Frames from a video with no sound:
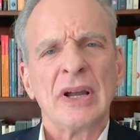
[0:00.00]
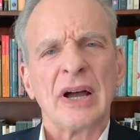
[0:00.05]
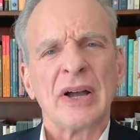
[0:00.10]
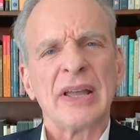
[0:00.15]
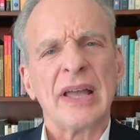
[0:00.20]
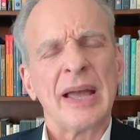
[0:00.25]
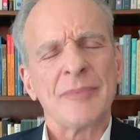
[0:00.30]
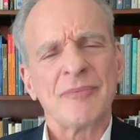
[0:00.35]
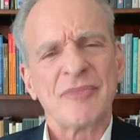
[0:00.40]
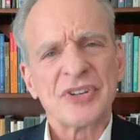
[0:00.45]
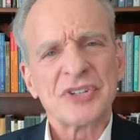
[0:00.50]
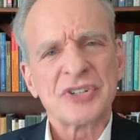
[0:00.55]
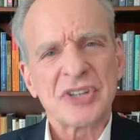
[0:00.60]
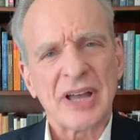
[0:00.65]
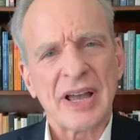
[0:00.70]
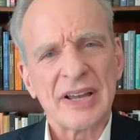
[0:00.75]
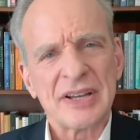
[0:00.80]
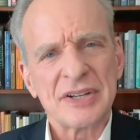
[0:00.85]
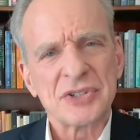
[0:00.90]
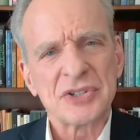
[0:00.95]

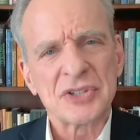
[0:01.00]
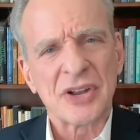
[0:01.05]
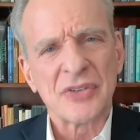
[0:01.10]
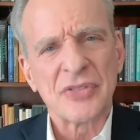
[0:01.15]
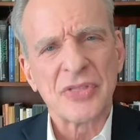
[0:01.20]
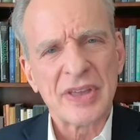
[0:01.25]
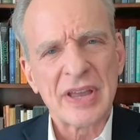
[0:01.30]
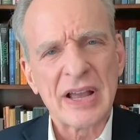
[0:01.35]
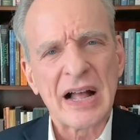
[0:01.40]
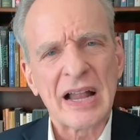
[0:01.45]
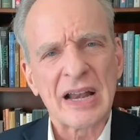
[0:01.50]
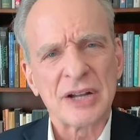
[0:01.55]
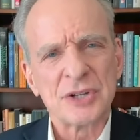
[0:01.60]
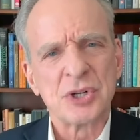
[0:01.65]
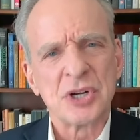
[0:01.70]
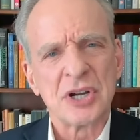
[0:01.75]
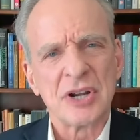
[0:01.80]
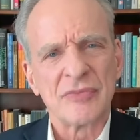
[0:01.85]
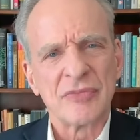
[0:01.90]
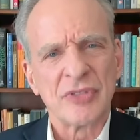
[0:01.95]
emphasized a
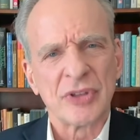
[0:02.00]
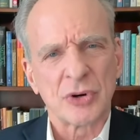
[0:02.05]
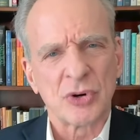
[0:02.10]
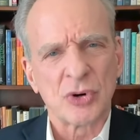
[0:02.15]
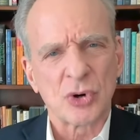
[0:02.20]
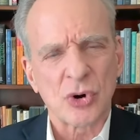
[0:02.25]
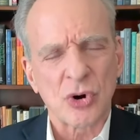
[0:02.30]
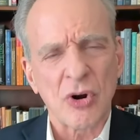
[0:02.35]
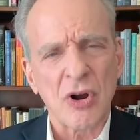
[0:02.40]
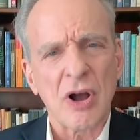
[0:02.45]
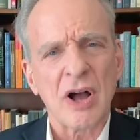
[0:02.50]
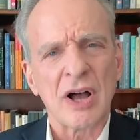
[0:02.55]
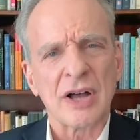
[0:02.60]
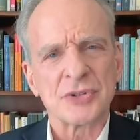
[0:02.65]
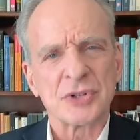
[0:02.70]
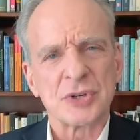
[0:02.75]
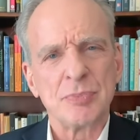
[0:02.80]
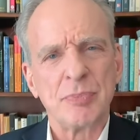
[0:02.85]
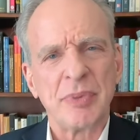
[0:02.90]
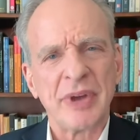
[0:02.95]
theology of the
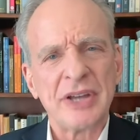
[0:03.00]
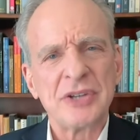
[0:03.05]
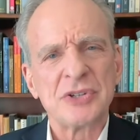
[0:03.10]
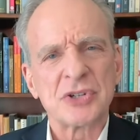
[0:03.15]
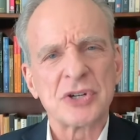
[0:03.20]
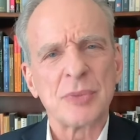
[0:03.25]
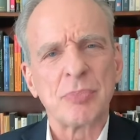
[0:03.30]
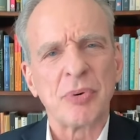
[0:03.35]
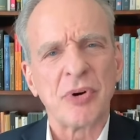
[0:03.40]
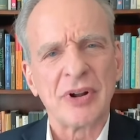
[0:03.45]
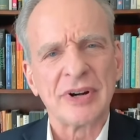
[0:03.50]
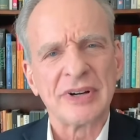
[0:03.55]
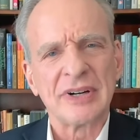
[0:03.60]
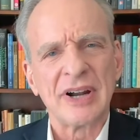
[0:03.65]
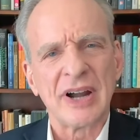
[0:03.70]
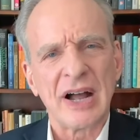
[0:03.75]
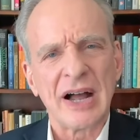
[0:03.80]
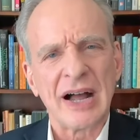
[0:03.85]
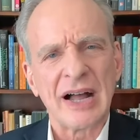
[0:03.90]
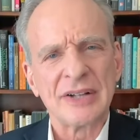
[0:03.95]
cross based upon
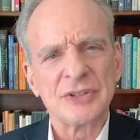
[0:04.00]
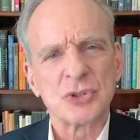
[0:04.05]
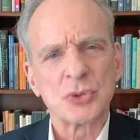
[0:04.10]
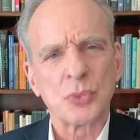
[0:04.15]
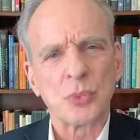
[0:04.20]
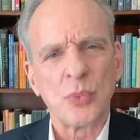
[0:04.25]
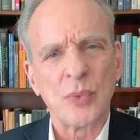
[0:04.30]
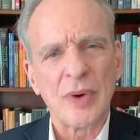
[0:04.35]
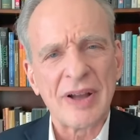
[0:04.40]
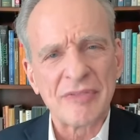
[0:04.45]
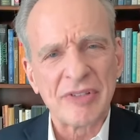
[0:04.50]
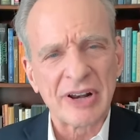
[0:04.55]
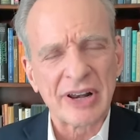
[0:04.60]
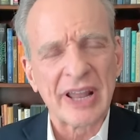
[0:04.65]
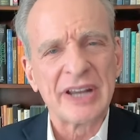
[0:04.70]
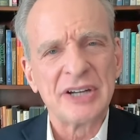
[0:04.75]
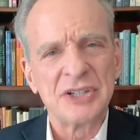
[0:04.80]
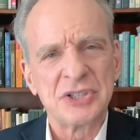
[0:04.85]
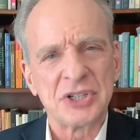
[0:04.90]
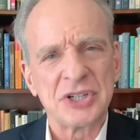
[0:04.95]
God's
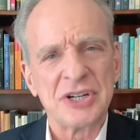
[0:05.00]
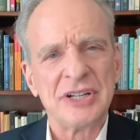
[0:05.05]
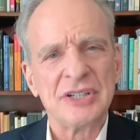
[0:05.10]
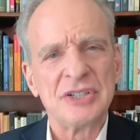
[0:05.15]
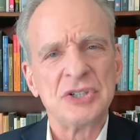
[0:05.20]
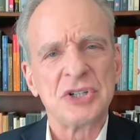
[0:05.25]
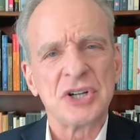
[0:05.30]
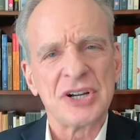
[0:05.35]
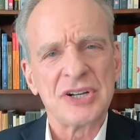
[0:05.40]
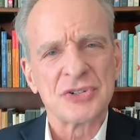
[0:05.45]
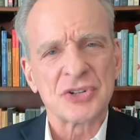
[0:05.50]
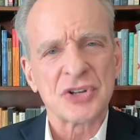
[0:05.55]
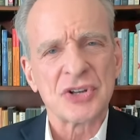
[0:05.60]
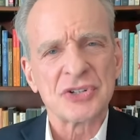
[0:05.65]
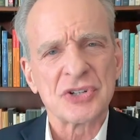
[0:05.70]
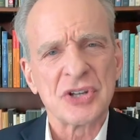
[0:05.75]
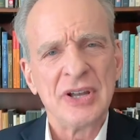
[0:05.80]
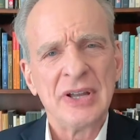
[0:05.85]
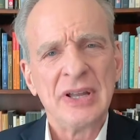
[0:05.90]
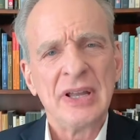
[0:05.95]
revelation in
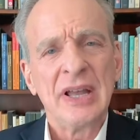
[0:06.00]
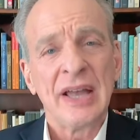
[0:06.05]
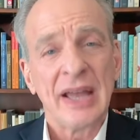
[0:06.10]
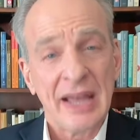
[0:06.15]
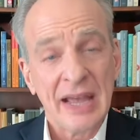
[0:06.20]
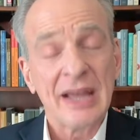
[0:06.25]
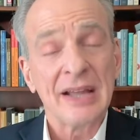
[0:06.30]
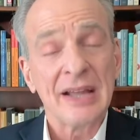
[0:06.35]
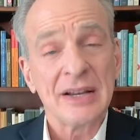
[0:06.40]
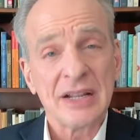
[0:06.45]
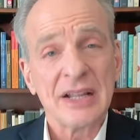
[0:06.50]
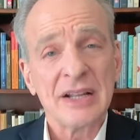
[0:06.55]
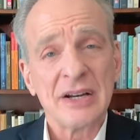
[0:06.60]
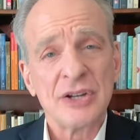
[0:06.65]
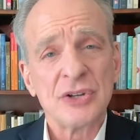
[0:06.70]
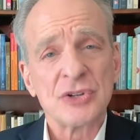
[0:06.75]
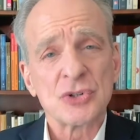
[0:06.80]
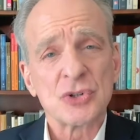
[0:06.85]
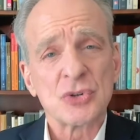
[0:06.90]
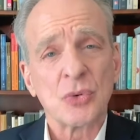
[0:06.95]
Jesus and in
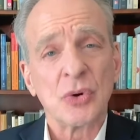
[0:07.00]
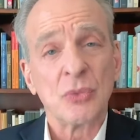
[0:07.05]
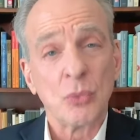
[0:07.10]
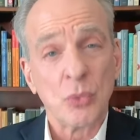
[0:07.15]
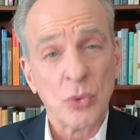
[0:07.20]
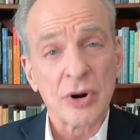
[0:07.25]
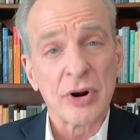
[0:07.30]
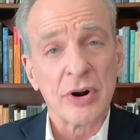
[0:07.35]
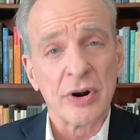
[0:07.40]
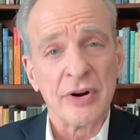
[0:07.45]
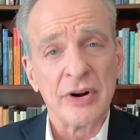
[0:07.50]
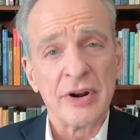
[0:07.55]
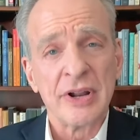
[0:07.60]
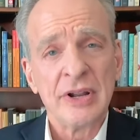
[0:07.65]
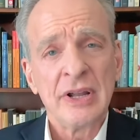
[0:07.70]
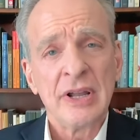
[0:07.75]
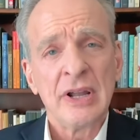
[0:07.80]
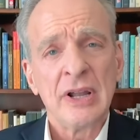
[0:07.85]
his word,